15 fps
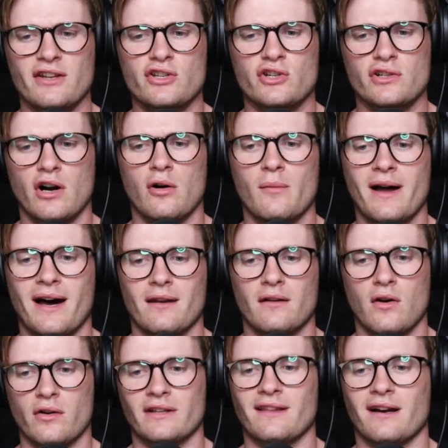How did you go
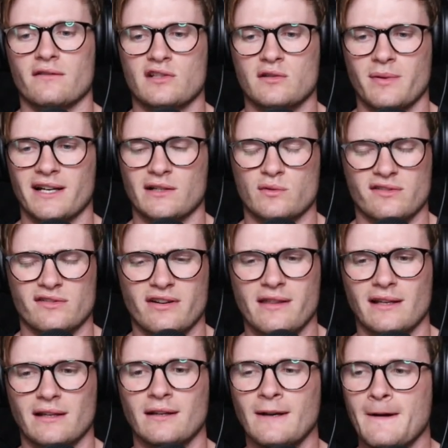about earning that respect? Was there
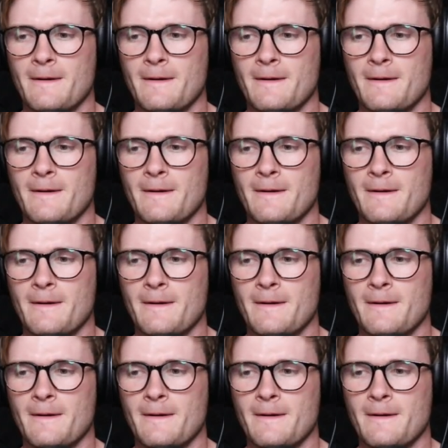anything